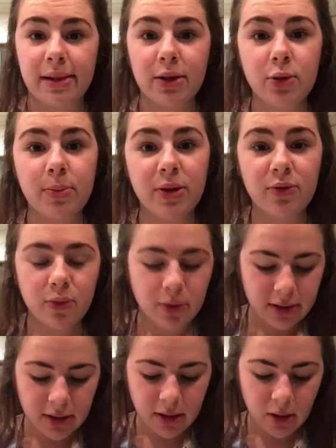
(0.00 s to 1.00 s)
A little bit of
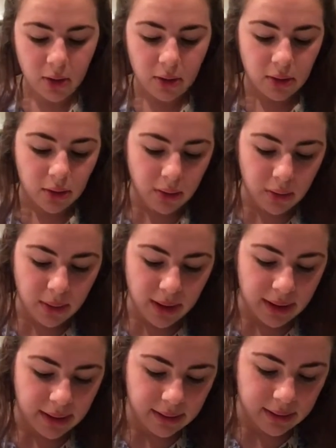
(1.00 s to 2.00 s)
water can go a long
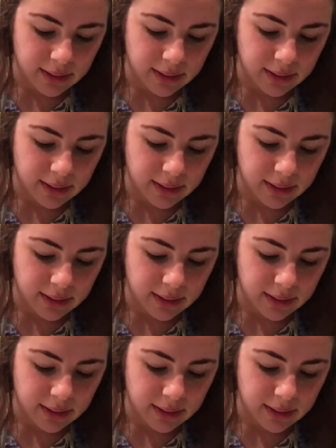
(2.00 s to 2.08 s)
way.